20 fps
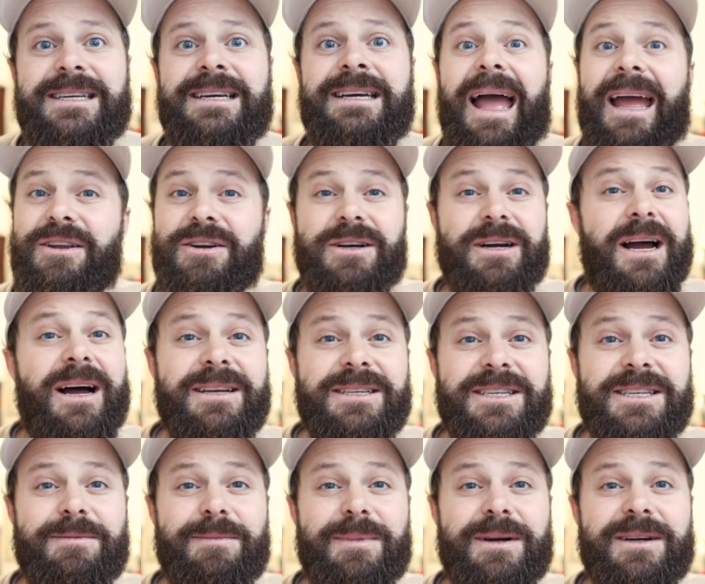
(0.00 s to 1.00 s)
and your
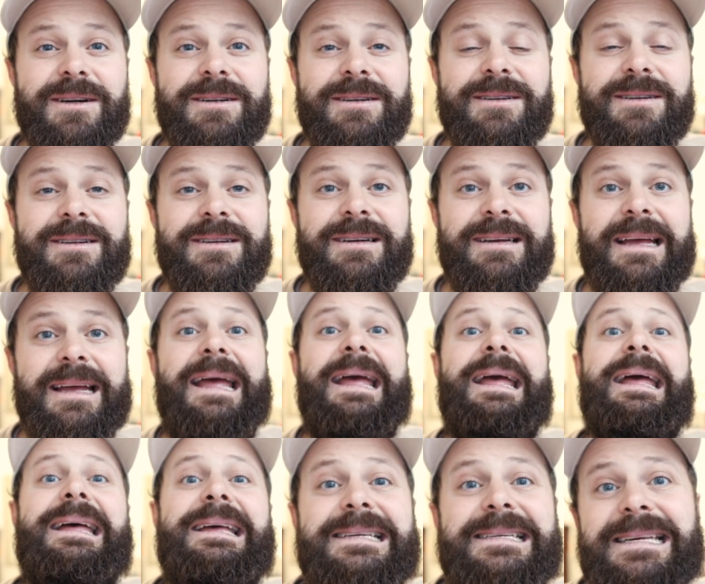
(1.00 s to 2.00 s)
customer
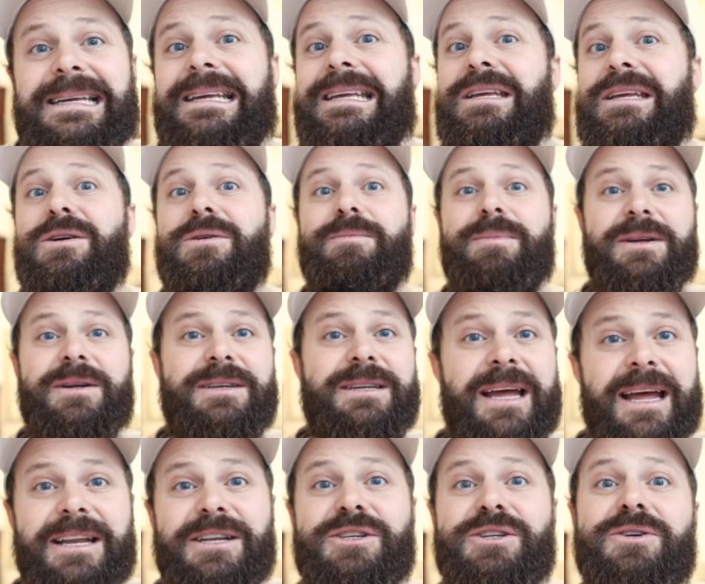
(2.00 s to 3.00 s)
is your
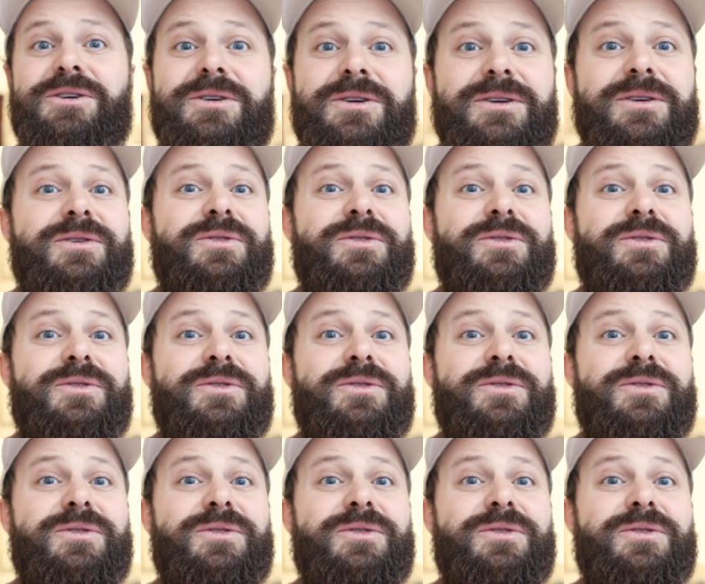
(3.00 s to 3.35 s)
potential